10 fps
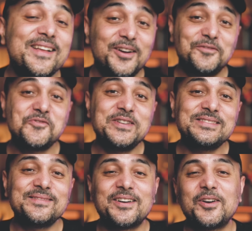Of
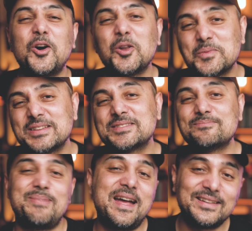course, there are always
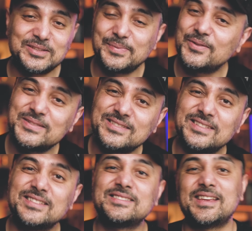bad
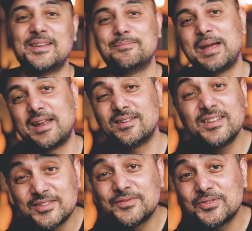experiences and bad
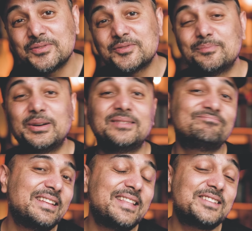interviews, but
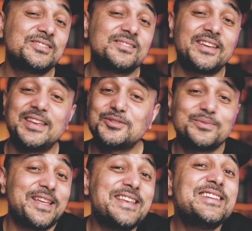that's the case
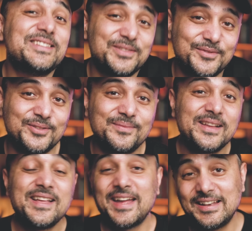with any interview.
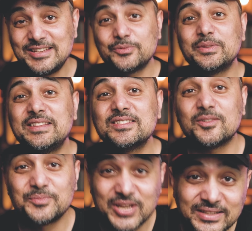At least with these
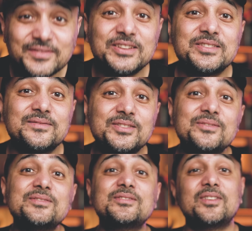objective
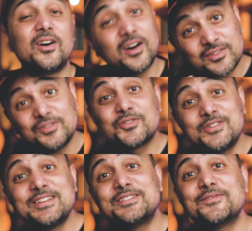interviews, other
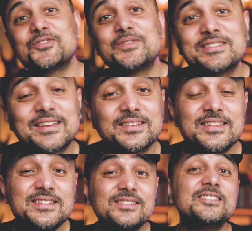good interviewers can
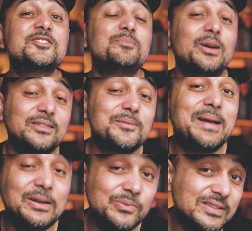easily spot the
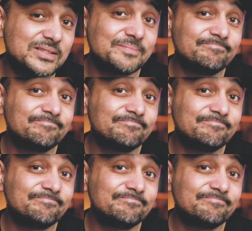bad ones.